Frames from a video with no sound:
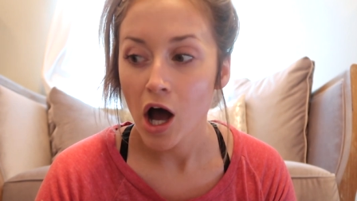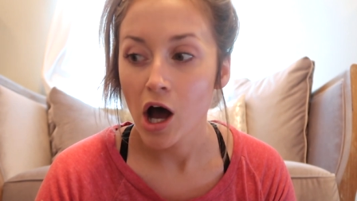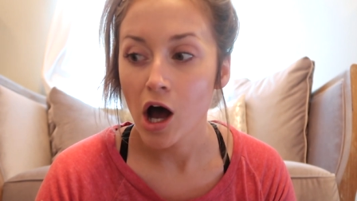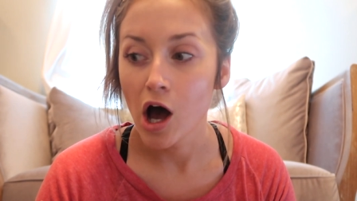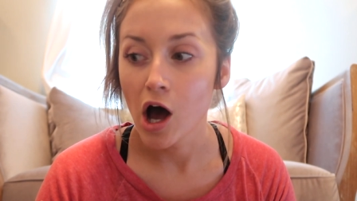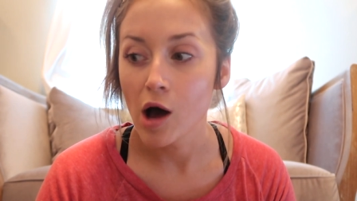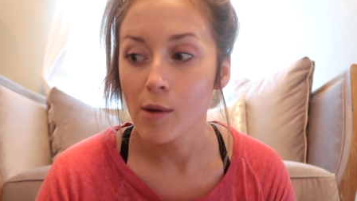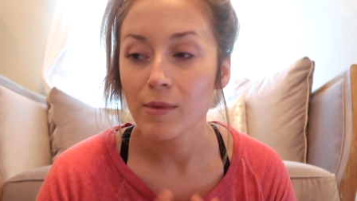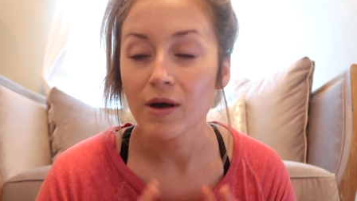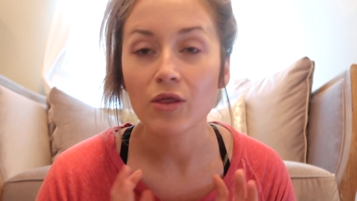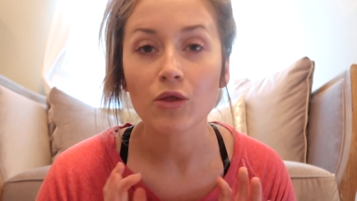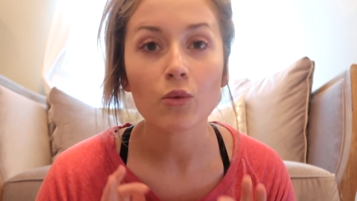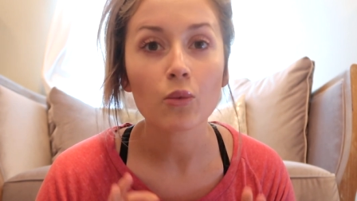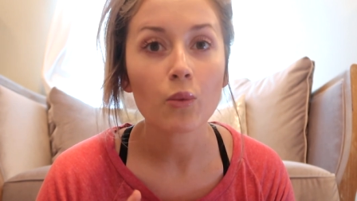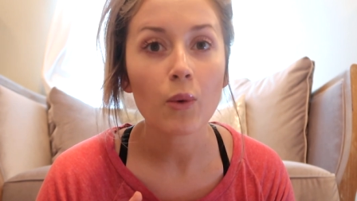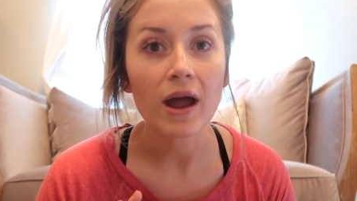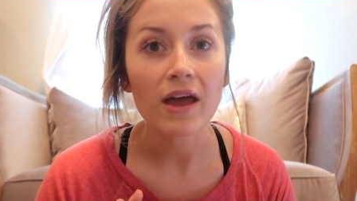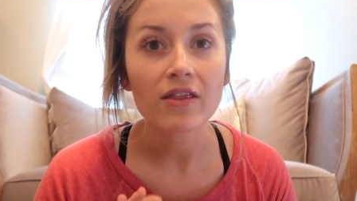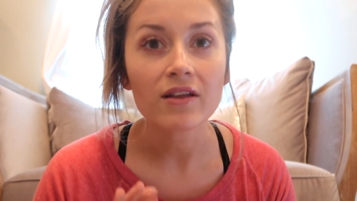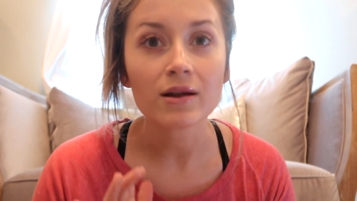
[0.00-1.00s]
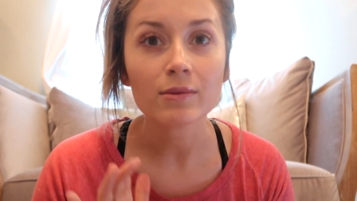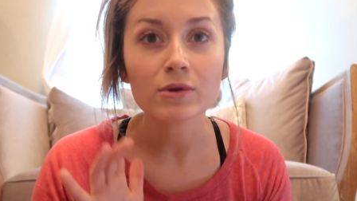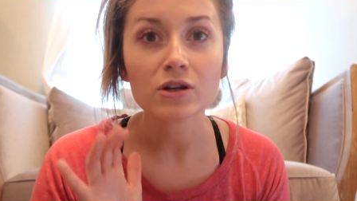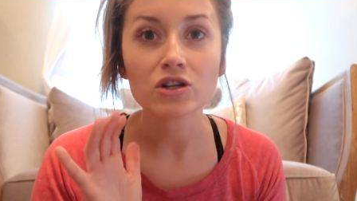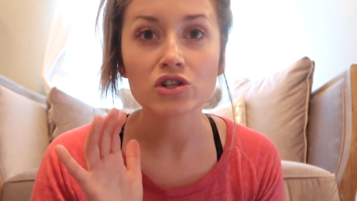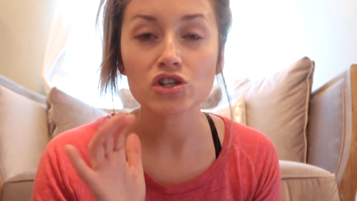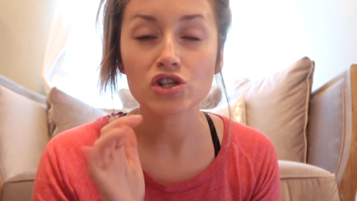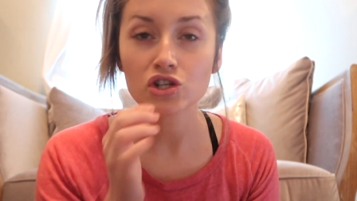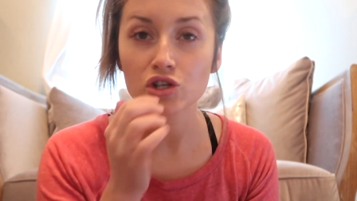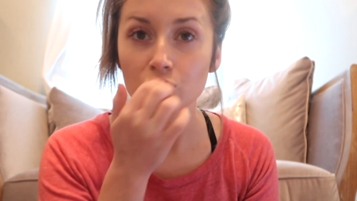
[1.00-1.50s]
Um, and the way that I'm going to
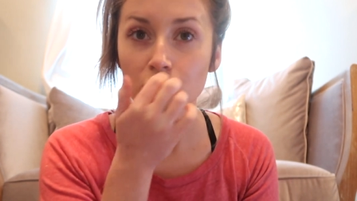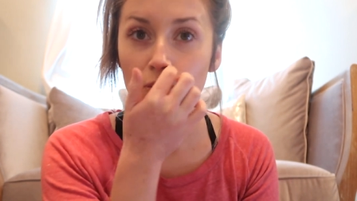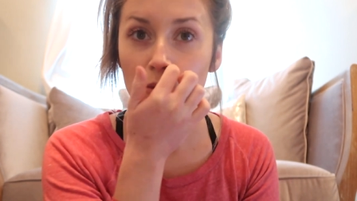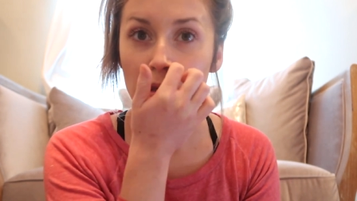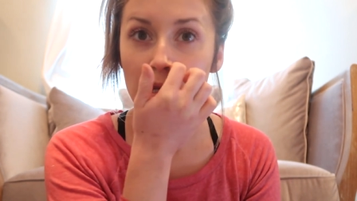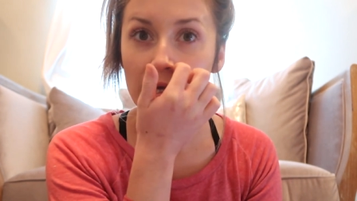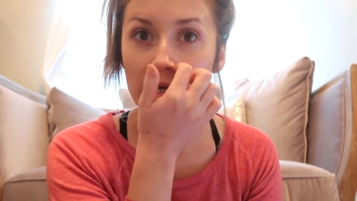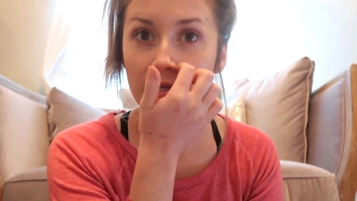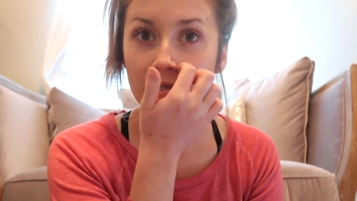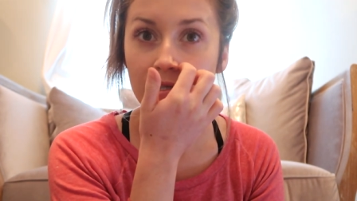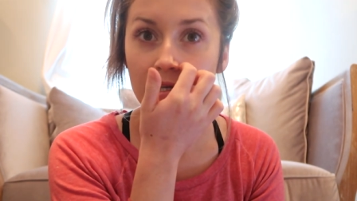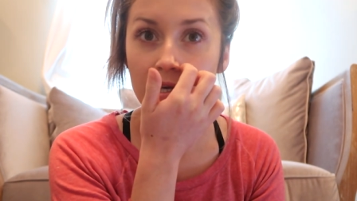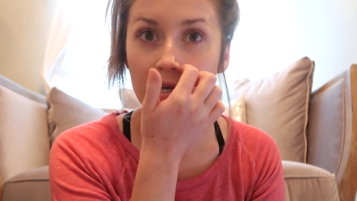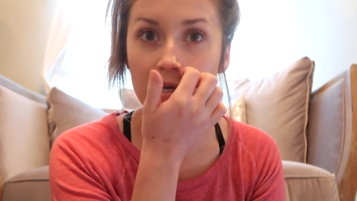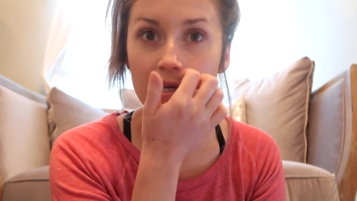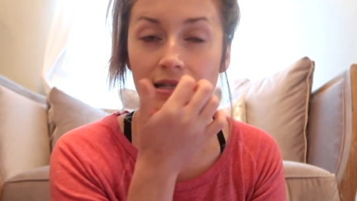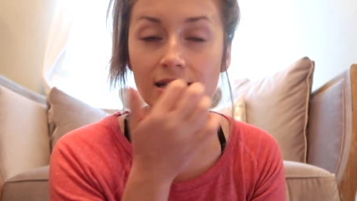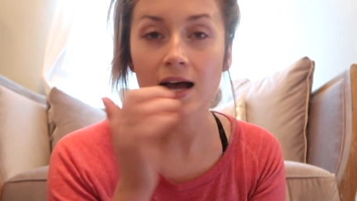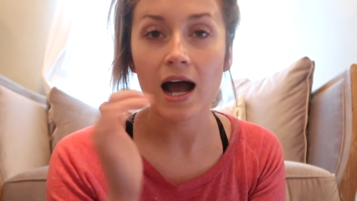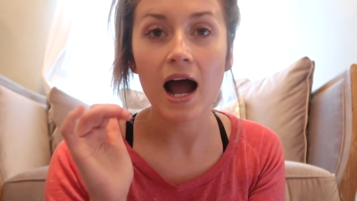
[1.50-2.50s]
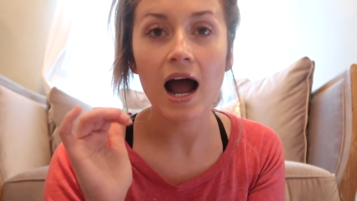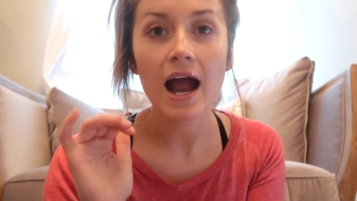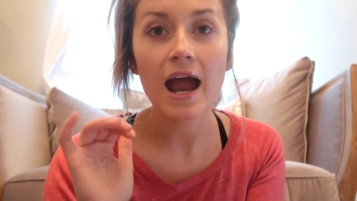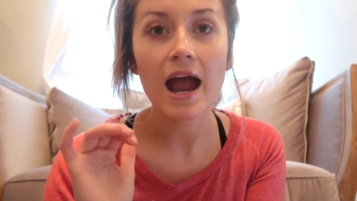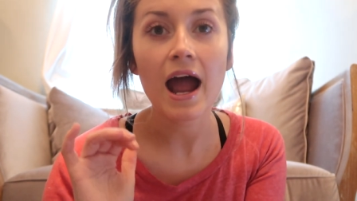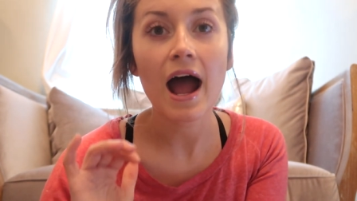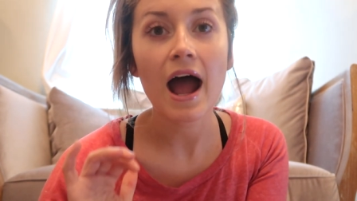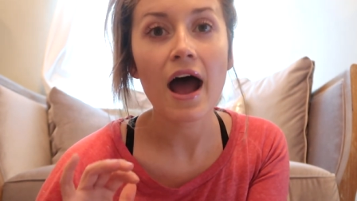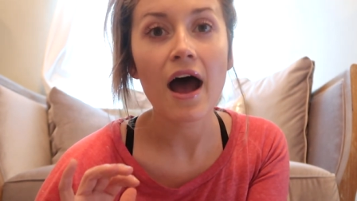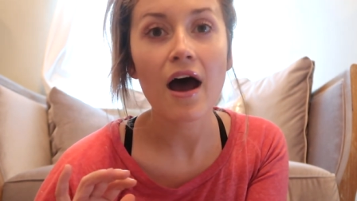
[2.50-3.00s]
shoot this is I
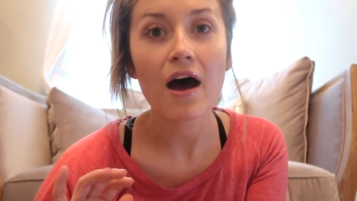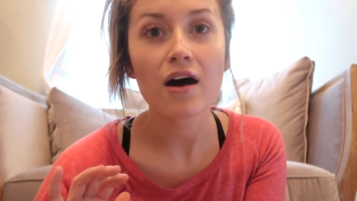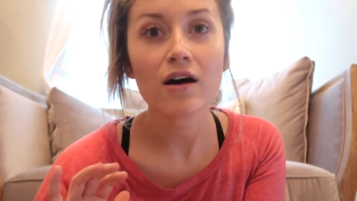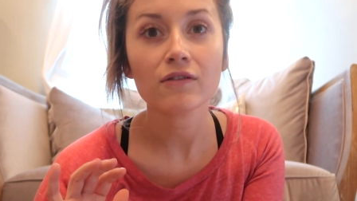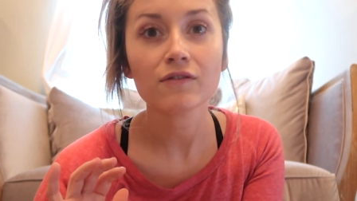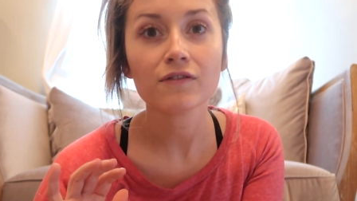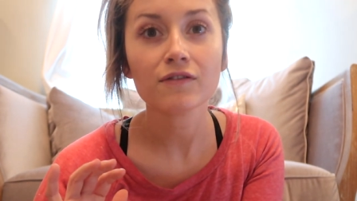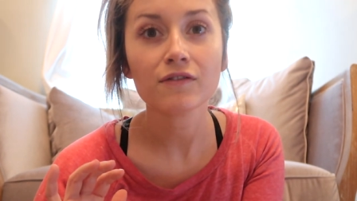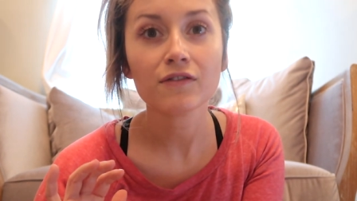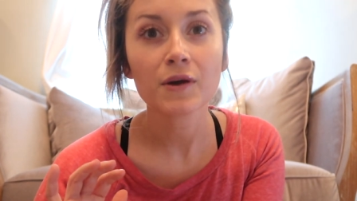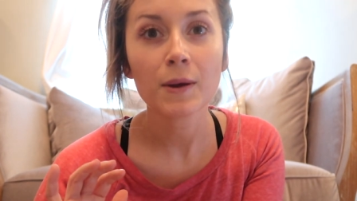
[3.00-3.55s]
have